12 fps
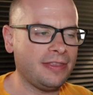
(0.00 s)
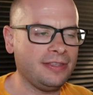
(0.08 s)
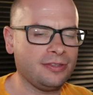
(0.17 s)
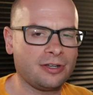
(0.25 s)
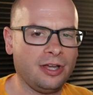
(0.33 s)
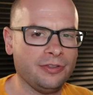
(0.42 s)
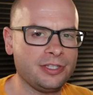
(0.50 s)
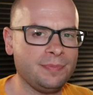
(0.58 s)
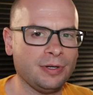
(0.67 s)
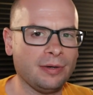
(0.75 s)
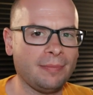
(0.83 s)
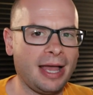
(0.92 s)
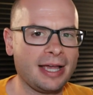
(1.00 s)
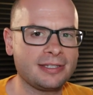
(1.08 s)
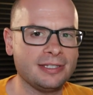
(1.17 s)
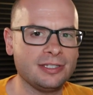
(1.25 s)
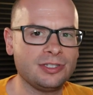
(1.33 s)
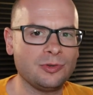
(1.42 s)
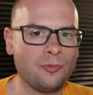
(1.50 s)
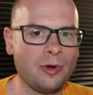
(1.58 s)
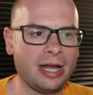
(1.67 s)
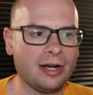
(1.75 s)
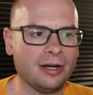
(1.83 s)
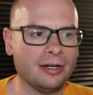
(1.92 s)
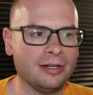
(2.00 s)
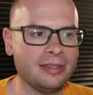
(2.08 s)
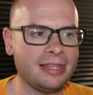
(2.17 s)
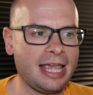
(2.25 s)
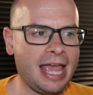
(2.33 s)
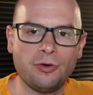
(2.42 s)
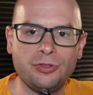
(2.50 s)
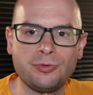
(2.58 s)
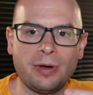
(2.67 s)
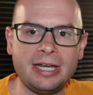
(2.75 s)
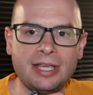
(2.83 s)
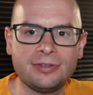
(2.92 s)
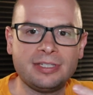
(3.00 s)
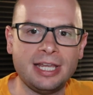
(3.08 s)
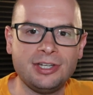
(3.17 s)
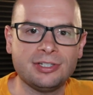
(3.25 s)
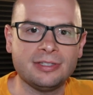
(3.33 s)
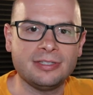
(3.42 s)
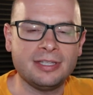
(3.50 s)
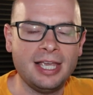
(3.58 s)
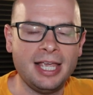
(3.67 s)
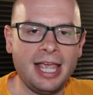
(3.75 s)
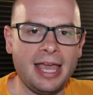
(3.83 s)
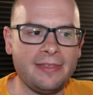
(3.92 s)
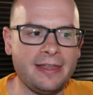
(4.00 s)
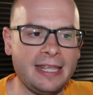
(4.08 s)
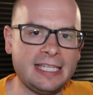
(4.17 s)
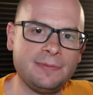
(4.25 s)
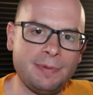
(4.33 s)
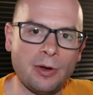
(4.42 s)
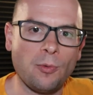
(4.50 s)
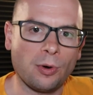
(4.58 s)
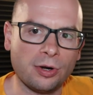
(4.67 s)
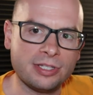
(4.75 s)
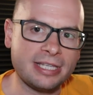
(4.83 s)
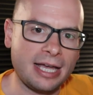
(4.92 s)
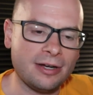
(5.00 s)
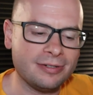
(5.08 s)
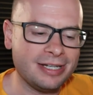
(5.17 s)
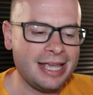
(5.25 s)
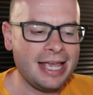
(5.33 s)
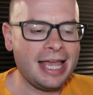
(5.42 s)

I think they're called the spirit boxes, where they go through radio stations and then they spit words out.